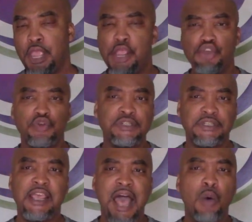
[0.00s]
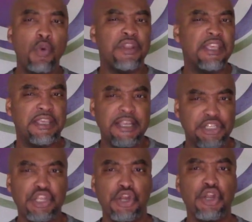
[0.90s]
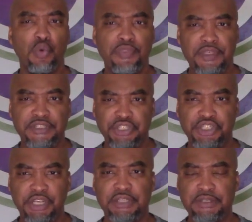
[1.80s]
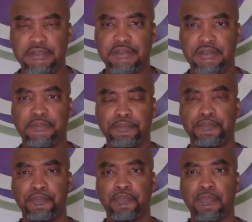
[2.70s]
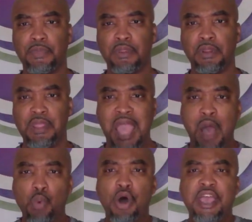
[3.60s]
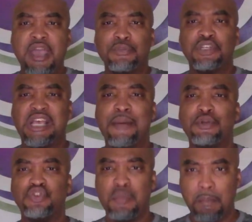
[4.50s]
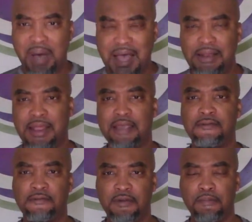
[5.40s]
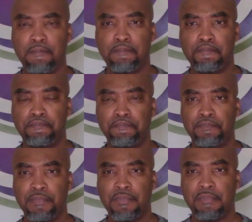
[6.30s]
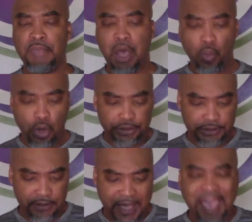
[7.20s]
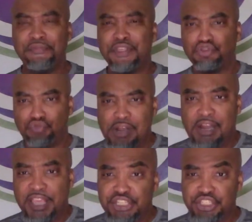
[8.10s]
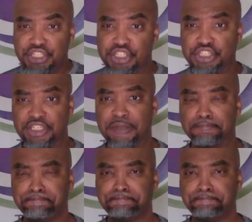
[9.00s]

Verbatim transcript: And you're saying, I want to get to know this Jesus. I want him to come into my life. I want to have this relationship